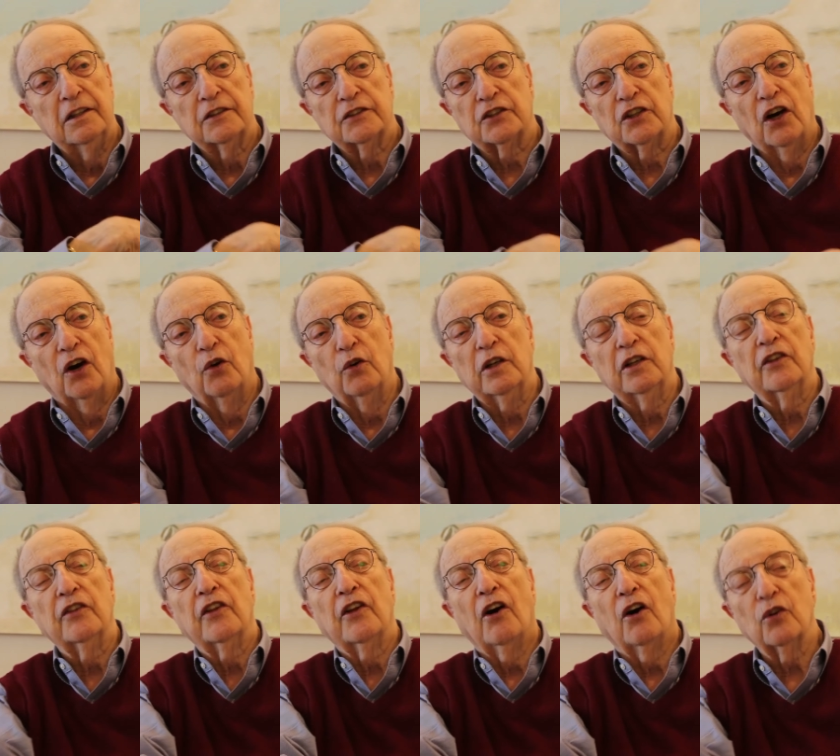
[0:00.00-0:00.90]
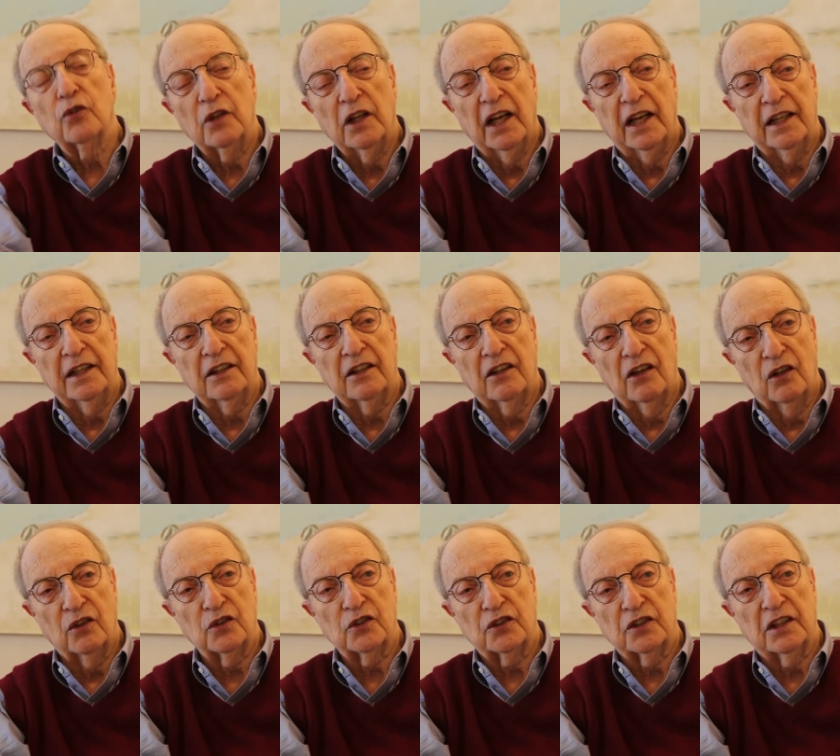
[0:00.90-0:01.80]
So in those, day,
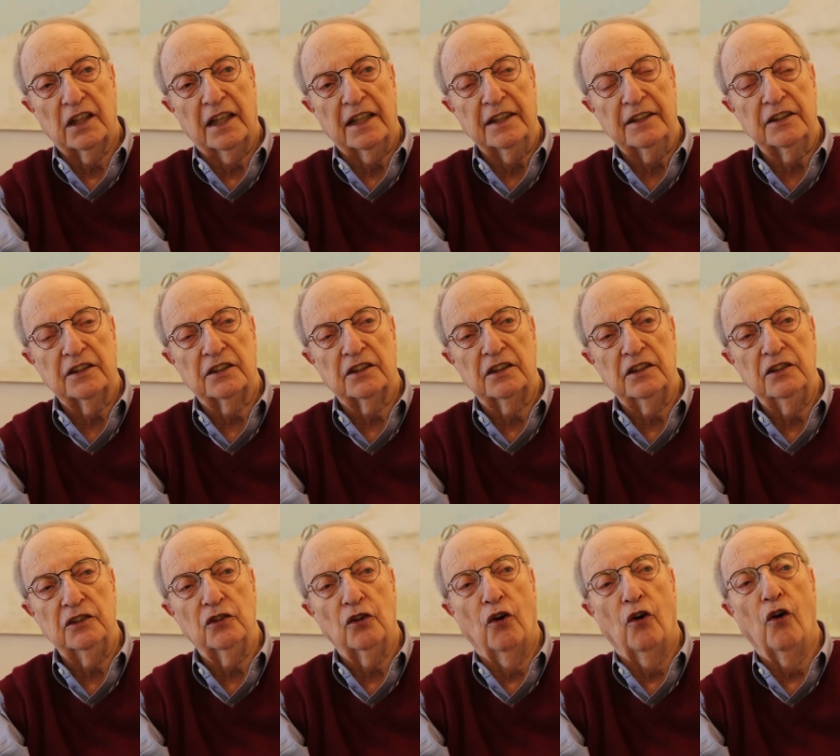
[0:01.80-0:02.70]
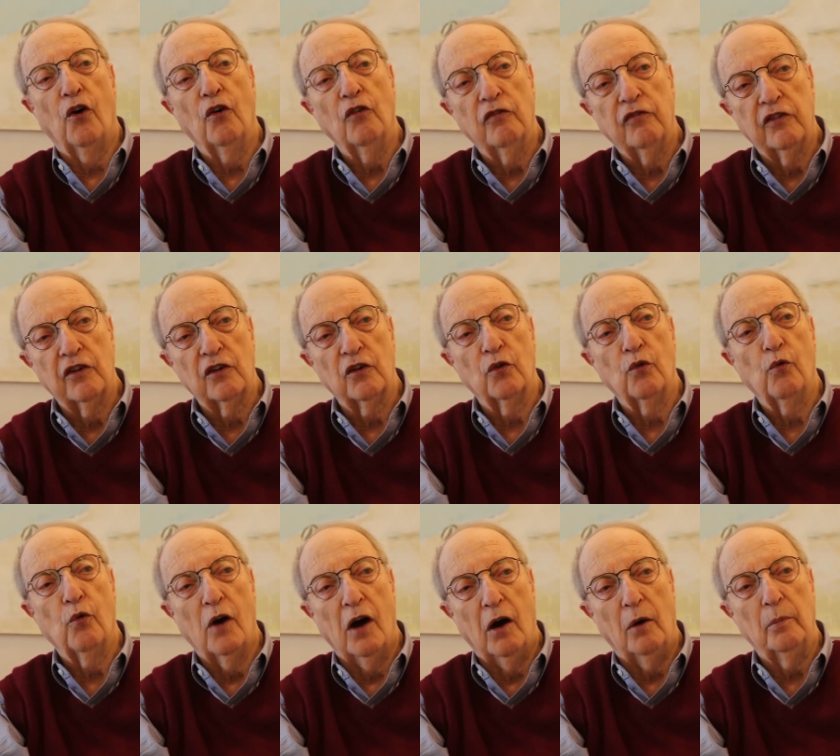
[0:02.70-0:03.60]
those days, the
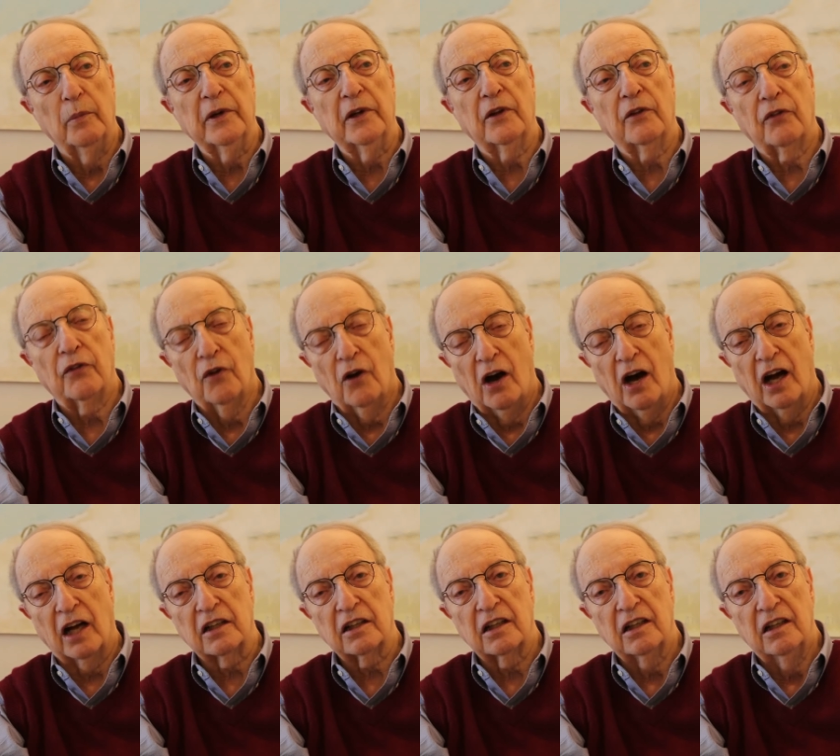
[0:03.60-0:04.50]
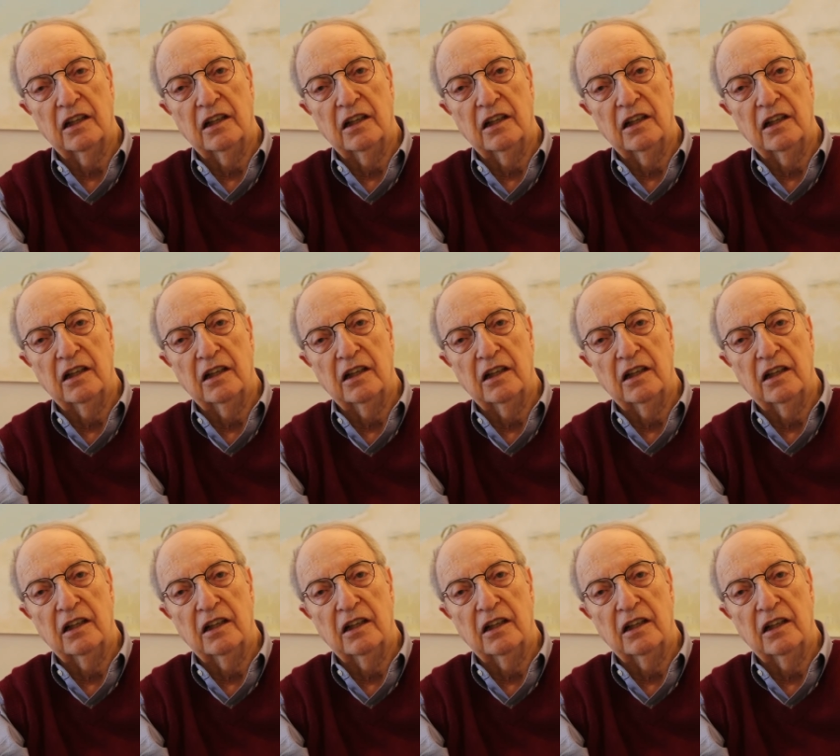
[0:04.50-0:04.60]
overwhelming thought